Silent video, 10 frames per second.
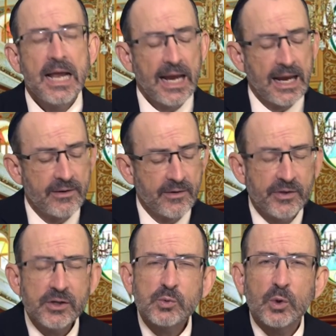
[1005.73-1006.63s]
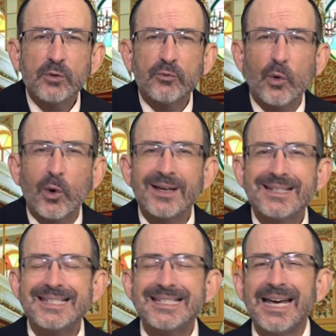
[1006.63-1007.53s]
And this word for
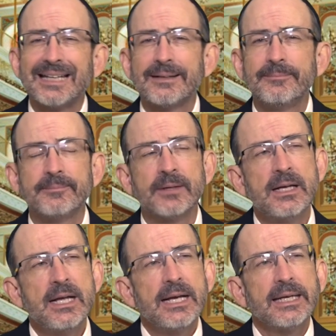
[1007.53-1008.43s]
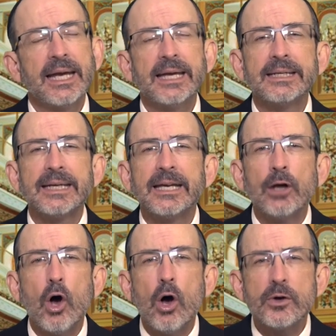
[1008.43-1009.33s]
set can, can
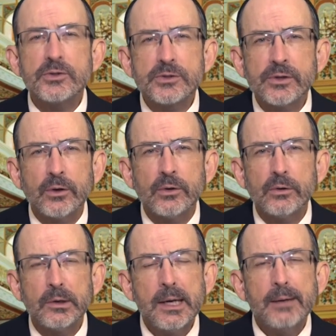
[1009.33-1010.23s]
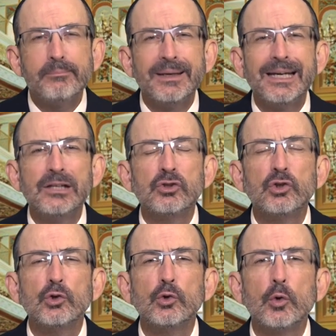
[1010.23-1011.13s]
also be
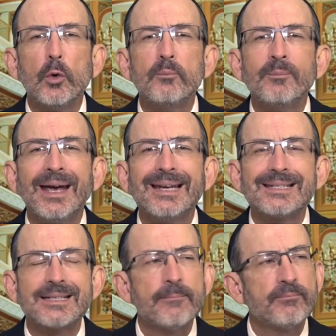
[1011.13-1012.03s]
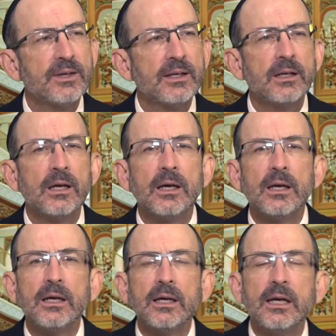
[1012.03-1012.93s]
to make something
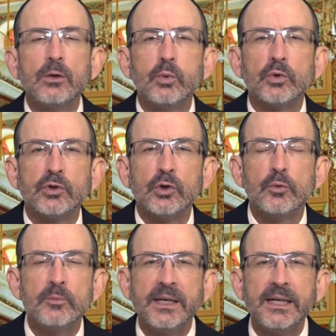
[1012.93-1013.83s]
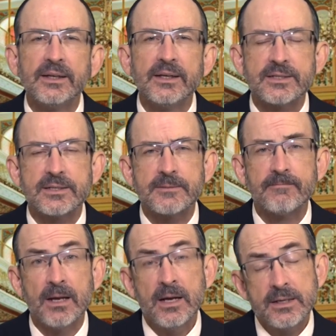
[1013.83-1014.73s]
equal to, meaning this
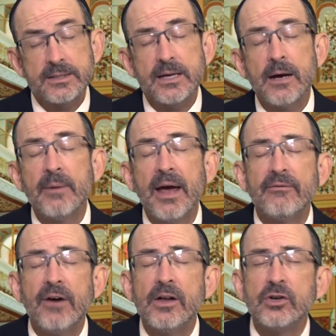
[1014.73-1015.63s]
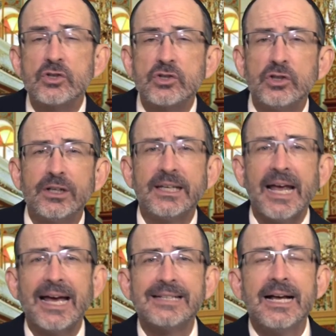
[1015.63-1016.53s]
some have understood it
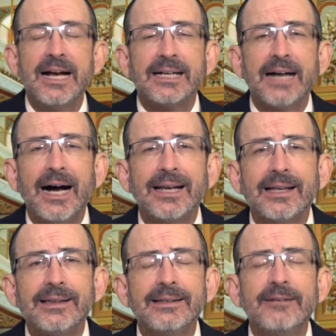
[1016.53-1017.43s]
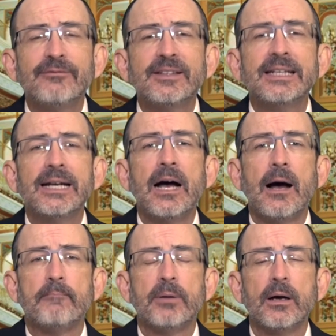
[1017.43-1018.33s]
as God lifting
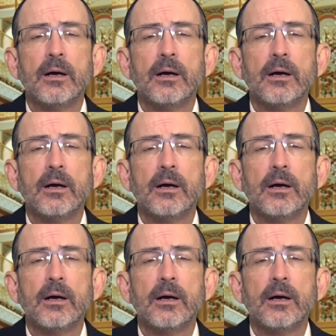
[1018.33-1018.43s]
up,